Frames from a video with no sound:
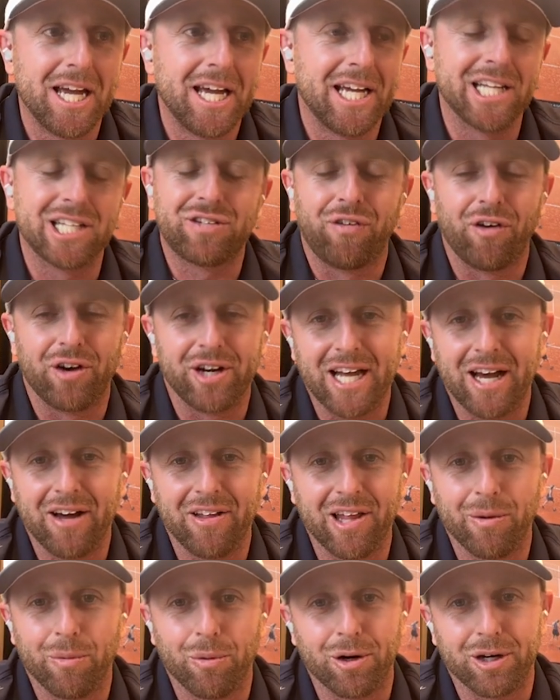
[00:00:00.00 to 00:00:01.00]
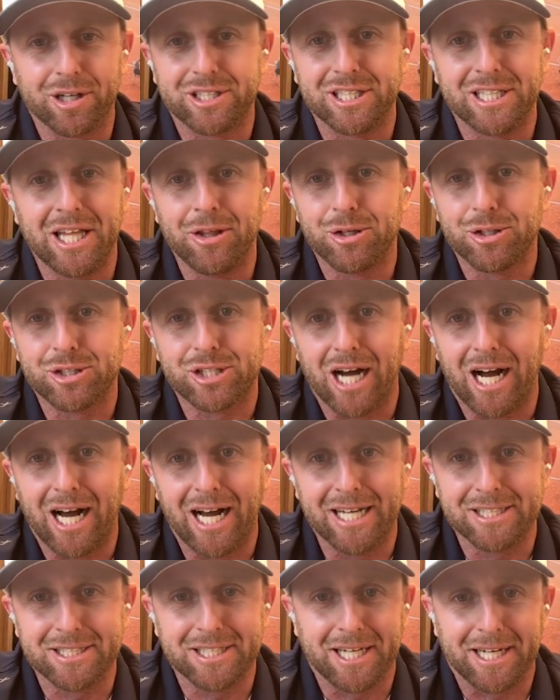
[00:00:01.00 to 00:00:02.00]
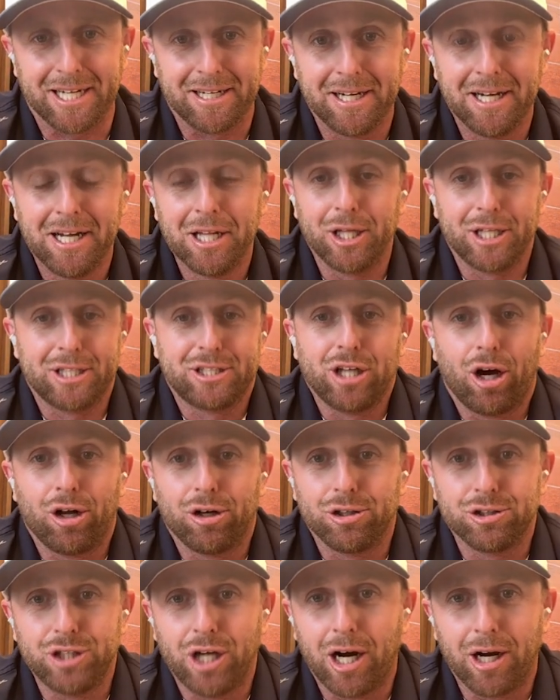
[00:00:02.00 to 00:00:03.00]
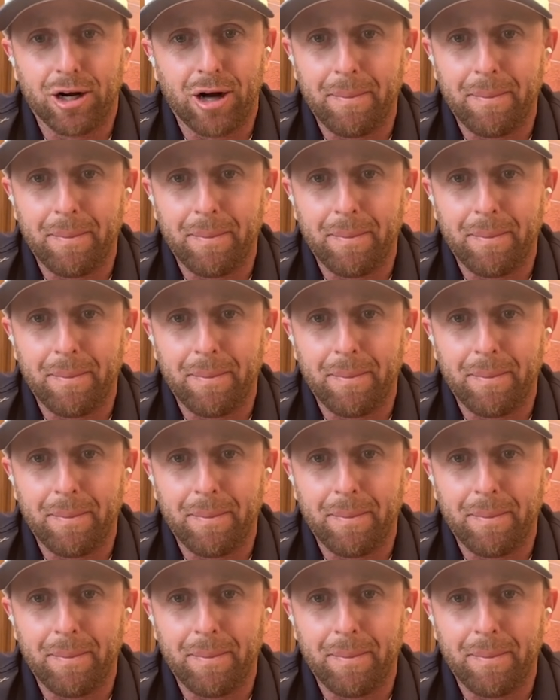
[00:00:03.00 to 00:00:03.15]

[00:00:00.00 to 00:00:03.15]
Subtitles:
It's funny how that works. And then there's guys like Donald Young.